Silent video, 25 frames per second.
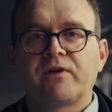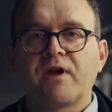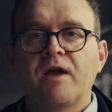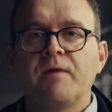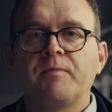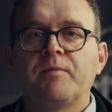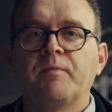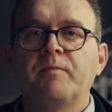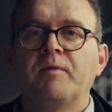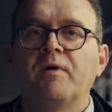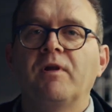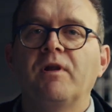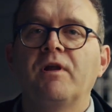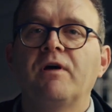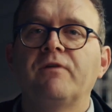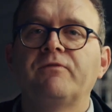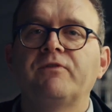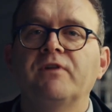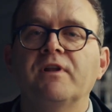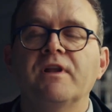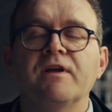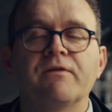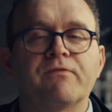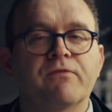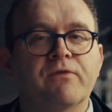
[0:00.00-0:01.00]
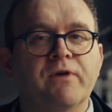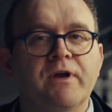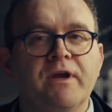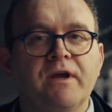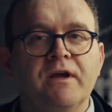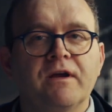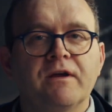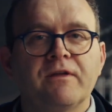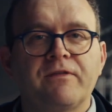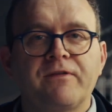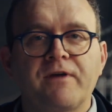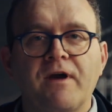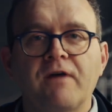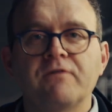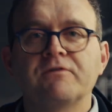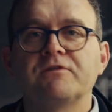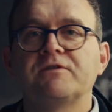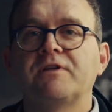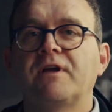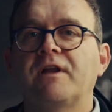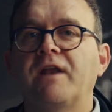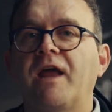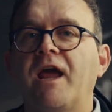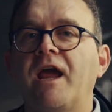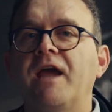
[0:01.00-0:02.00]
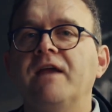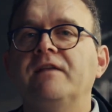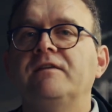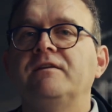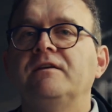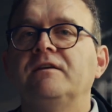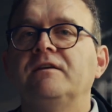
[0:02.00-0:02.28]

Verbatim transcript: capable of delivering 1080